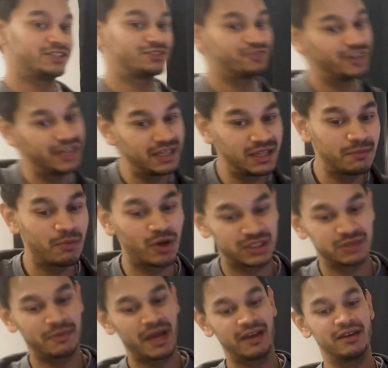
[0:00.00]
is really the
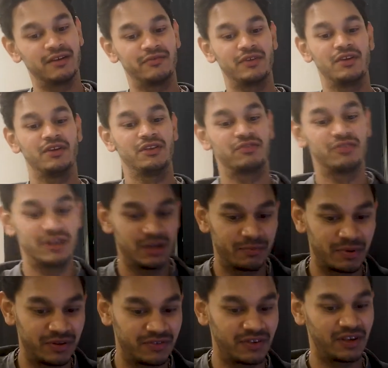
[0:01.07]
bottom end of the
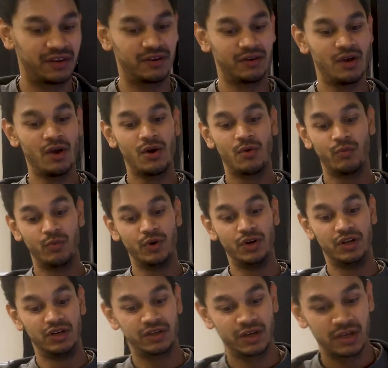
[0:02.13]
3D printing
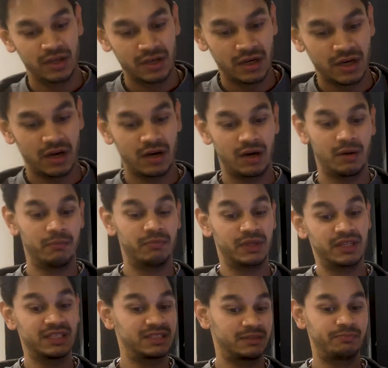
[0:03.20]
world. Um,
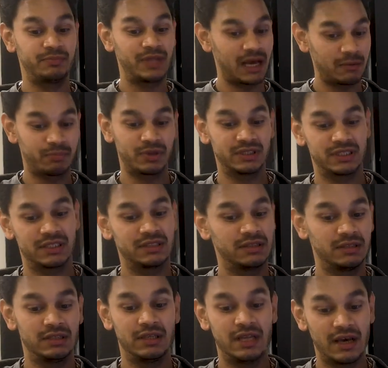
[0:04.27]
but this that
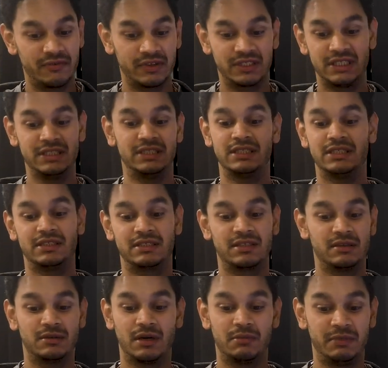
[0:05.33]
printer never ceases
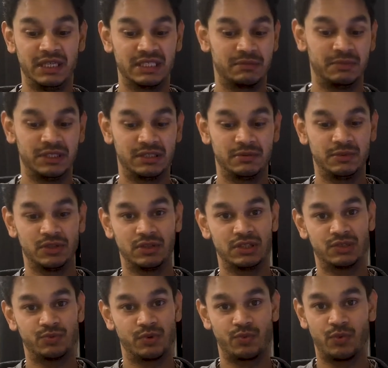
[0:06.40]
to amaze me, to be
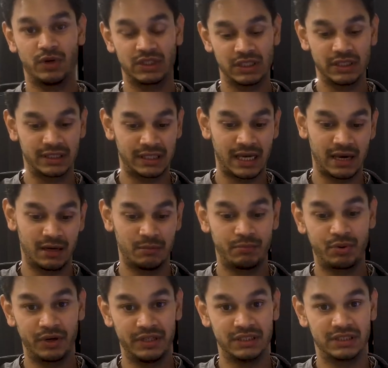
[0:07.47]
honest, with what it
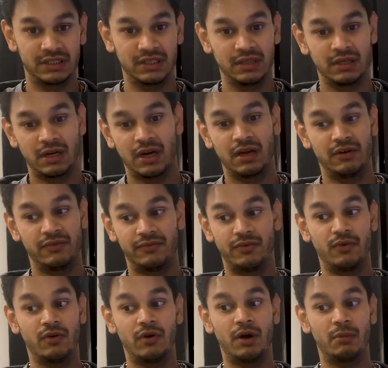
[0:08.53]
can print and
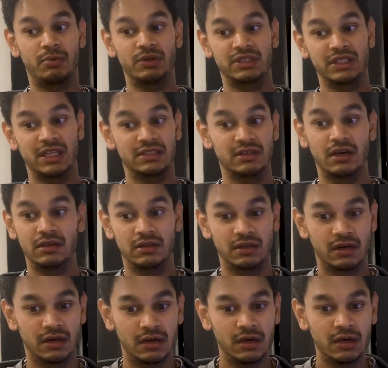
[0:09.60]
for a printer that's
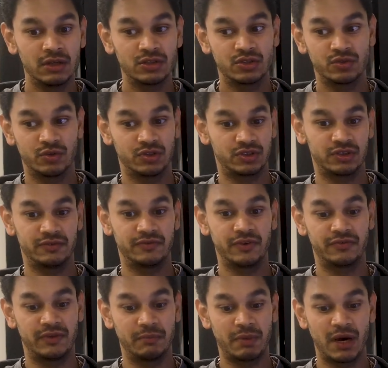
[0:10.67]
under
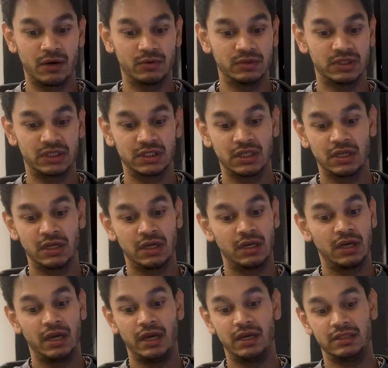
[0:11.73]
250 pounds
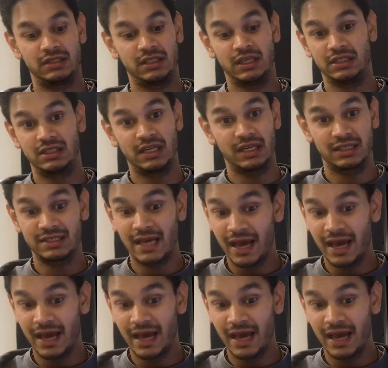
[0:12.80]
it's it's